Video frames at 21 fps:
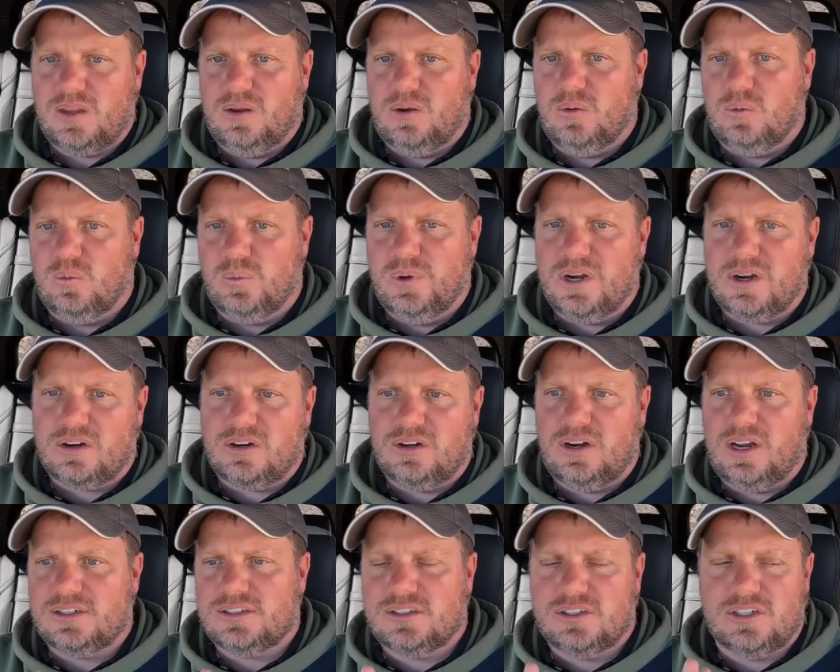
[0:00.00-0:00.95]
rear
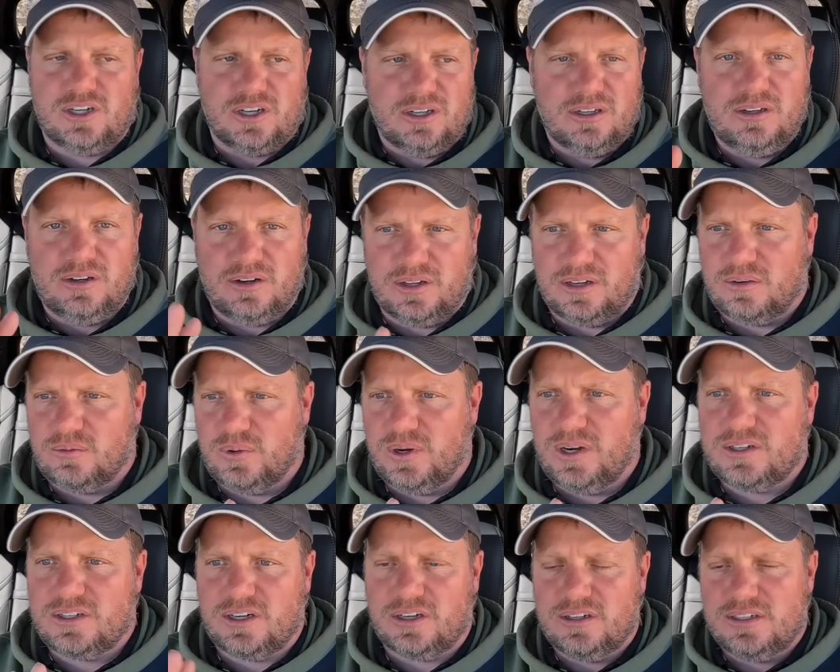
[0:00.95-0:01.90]
cross turn or the
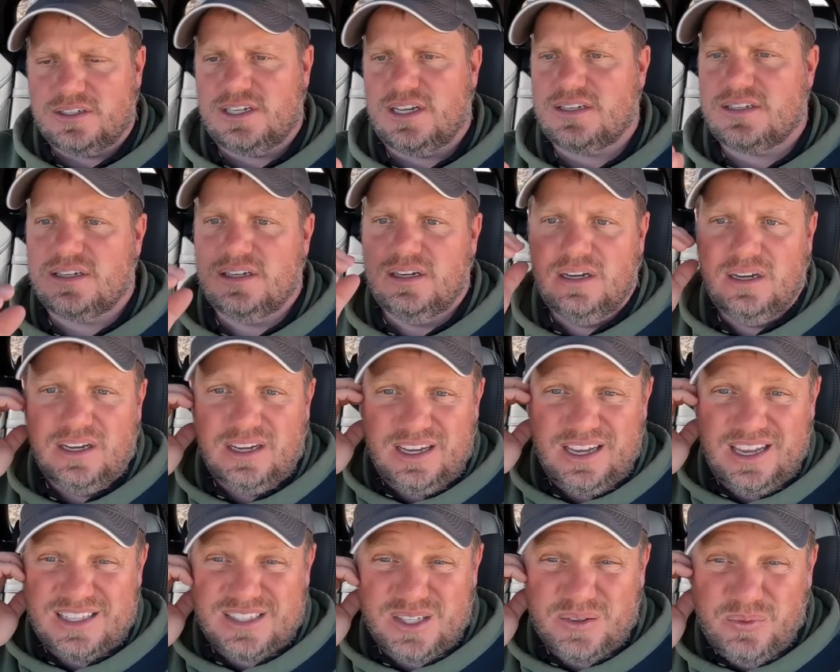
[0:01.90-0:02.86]
rear turn assist,
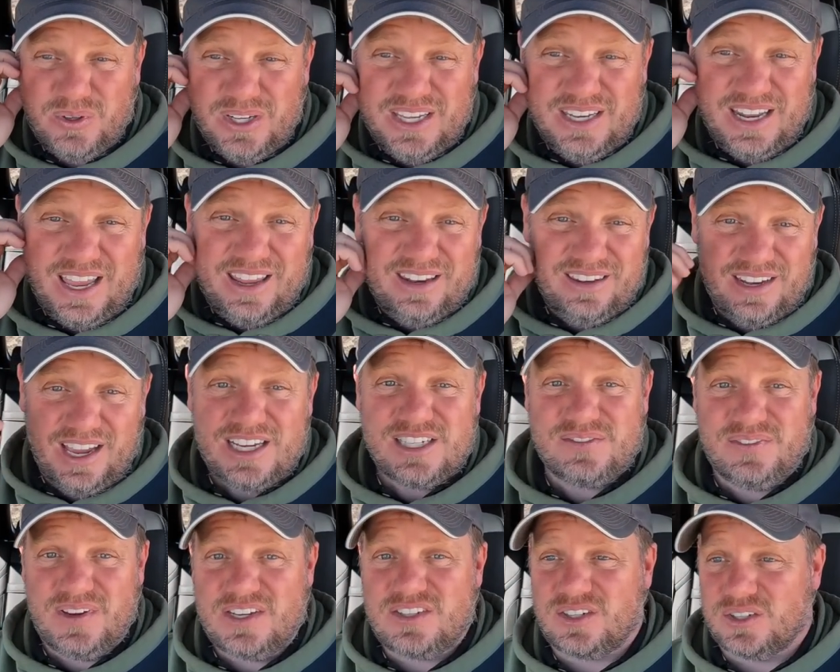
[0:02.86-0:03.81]
it's a really nice
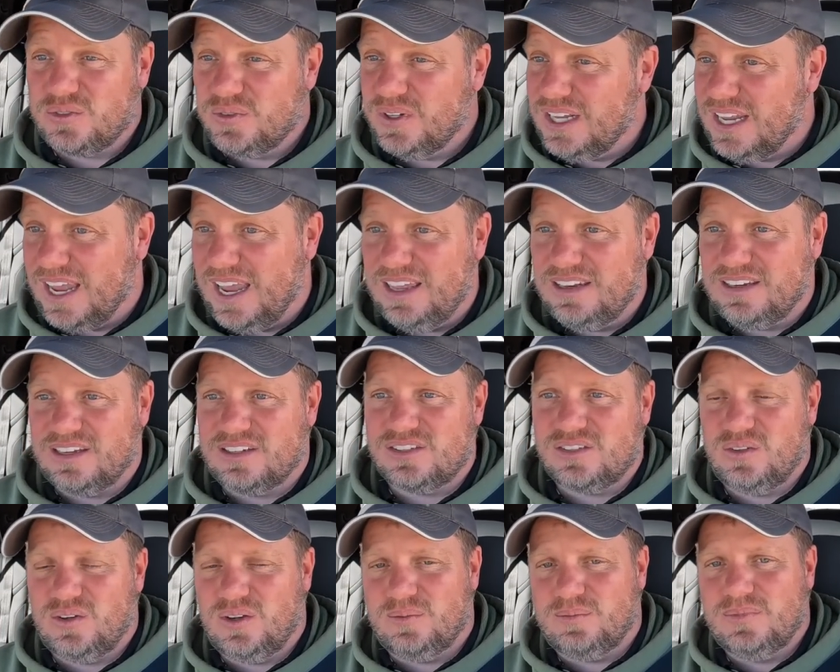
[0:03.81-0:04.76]
feature. It's really handy.
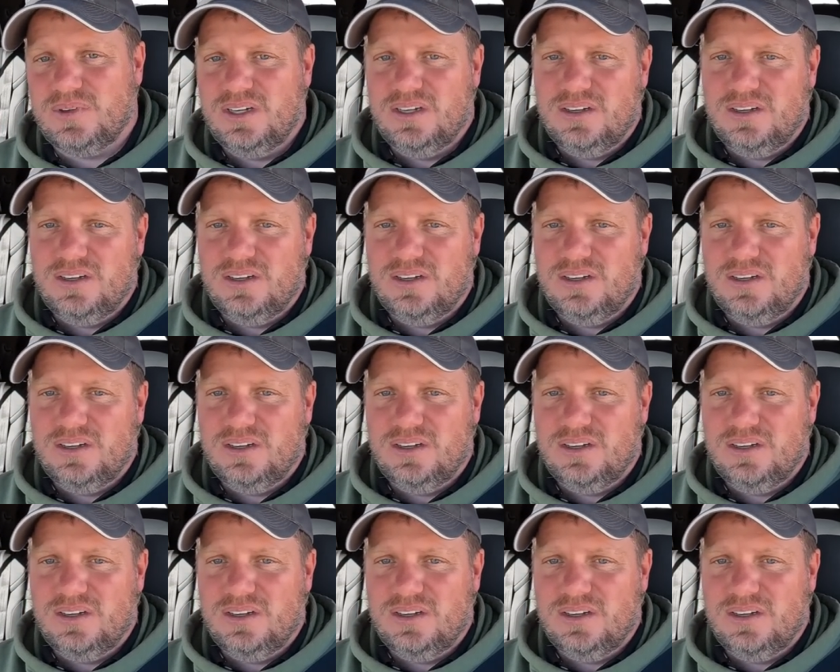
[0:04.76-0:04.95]
So I'm